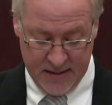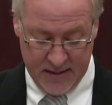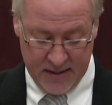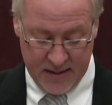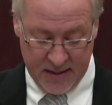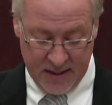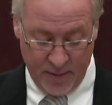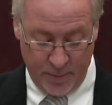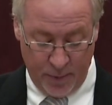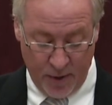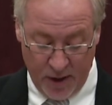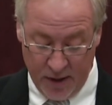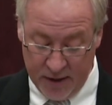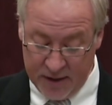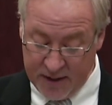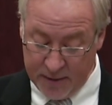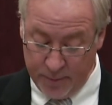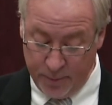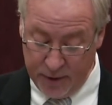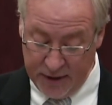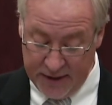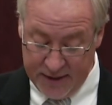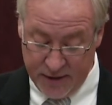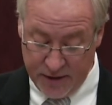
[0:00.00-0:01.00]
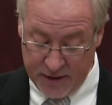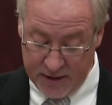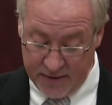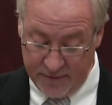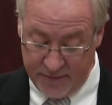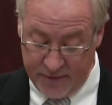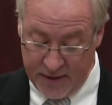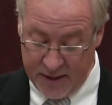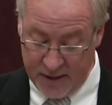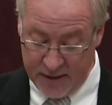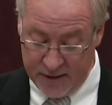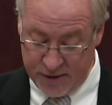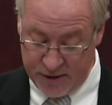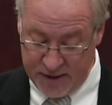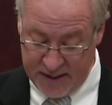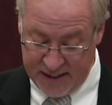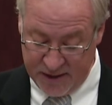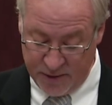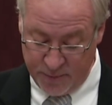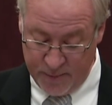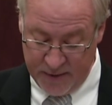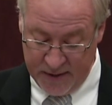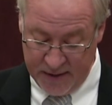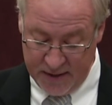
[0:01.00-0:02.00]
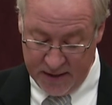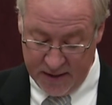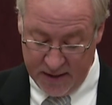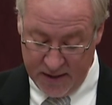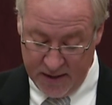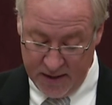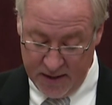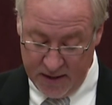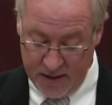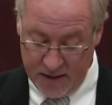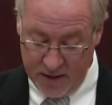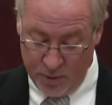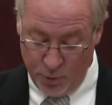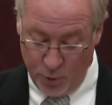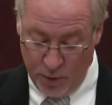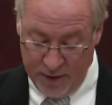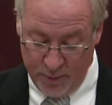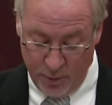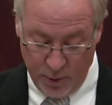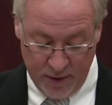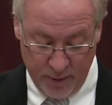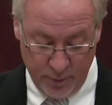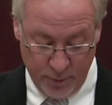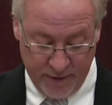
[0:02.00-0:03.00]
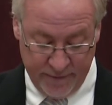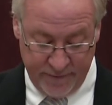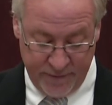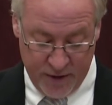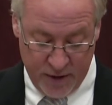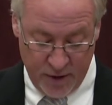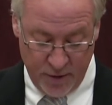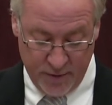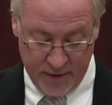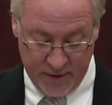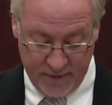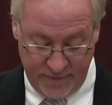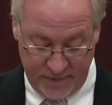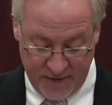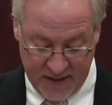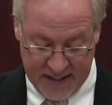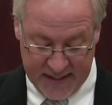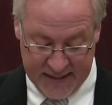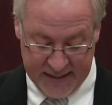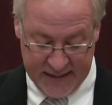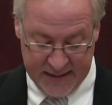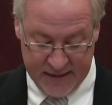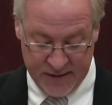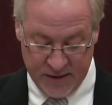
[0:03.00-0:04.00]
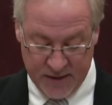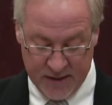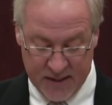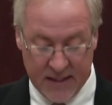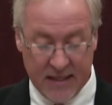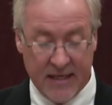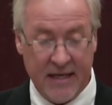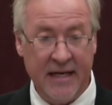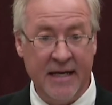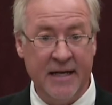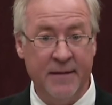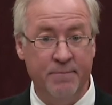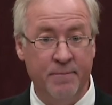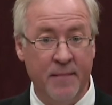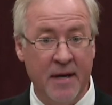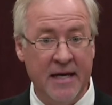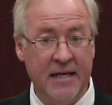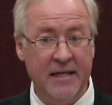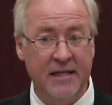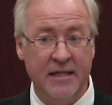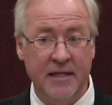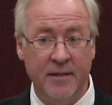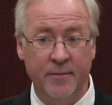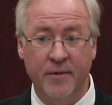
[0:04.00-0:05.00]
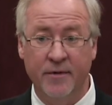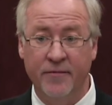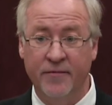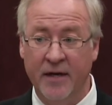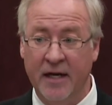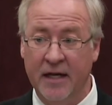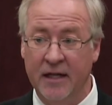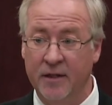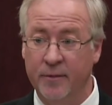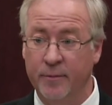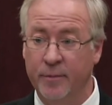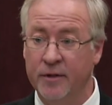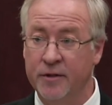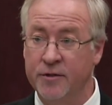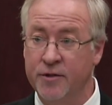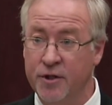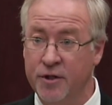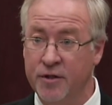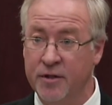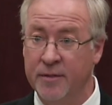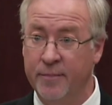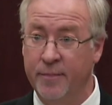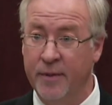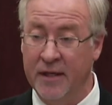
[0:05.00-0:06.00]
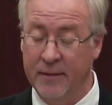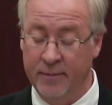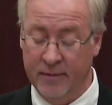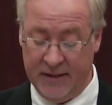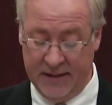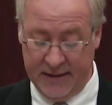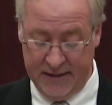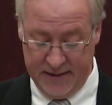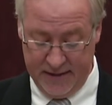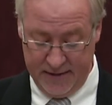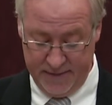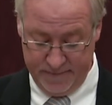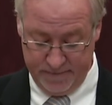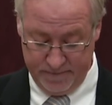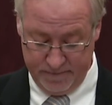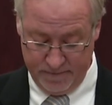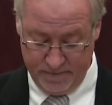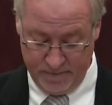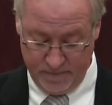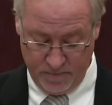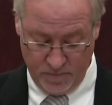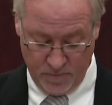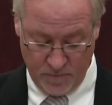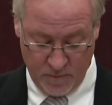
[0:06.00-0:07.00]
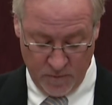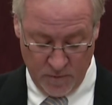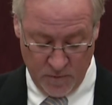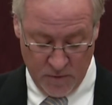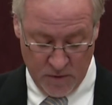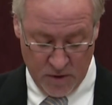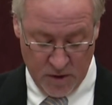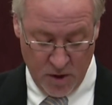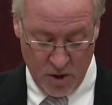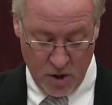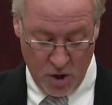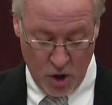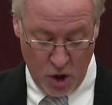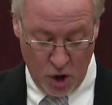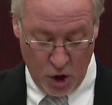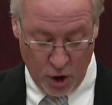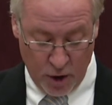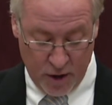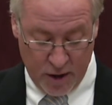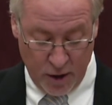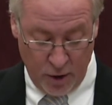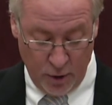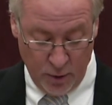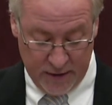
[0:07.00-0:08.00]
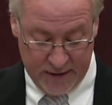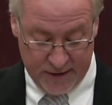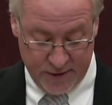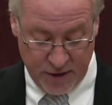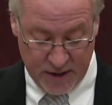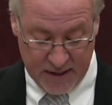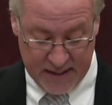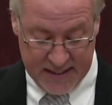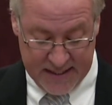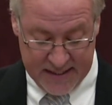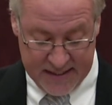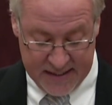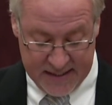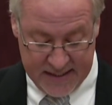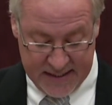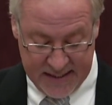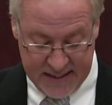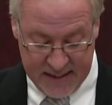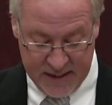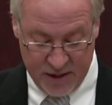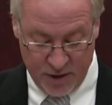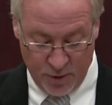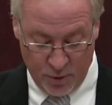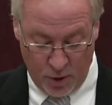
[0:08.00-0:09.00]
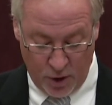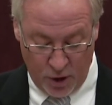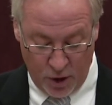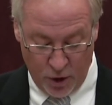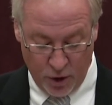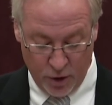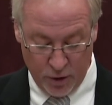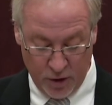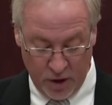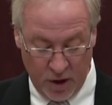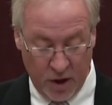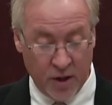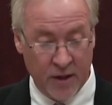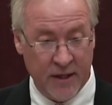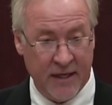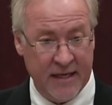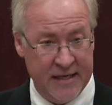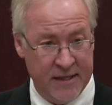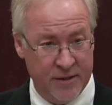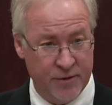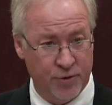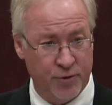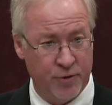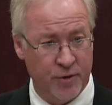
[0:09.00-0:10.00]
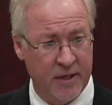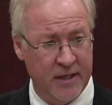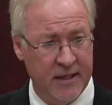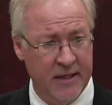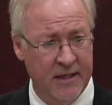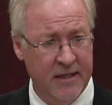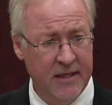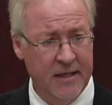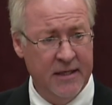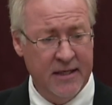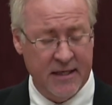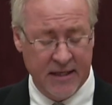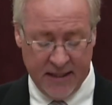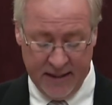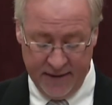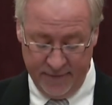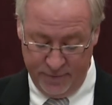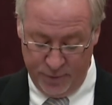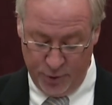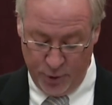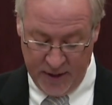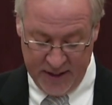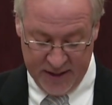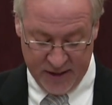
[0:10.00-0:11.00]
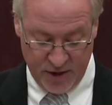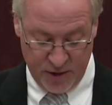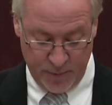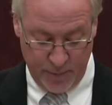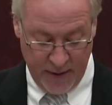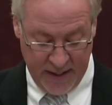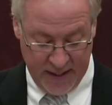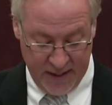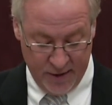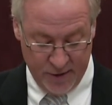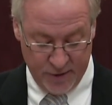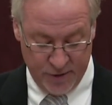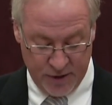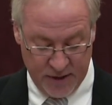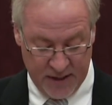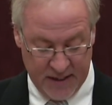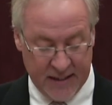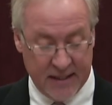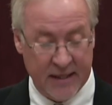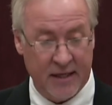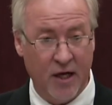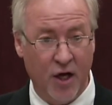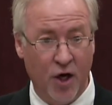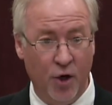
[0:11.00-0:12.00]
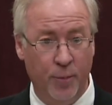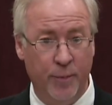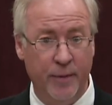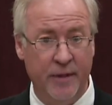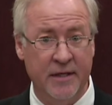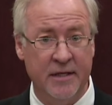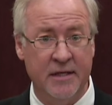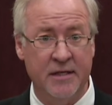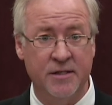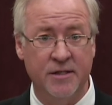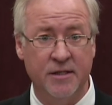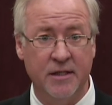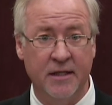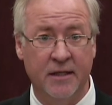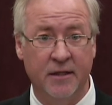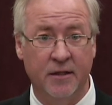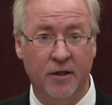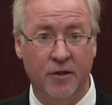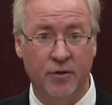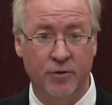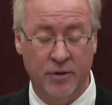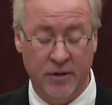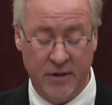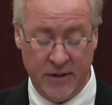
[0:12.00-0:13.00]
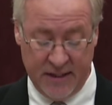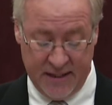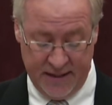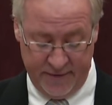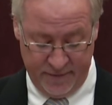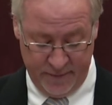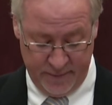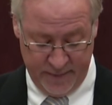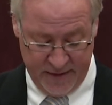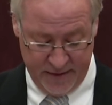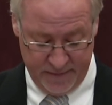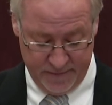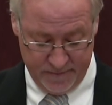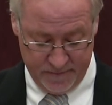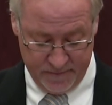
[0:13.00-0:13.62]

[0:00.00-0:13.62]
Upon completion of their assessment, we will review the findings and make them available to the public. Our goal is to continue our long history of transparency and openness in local government.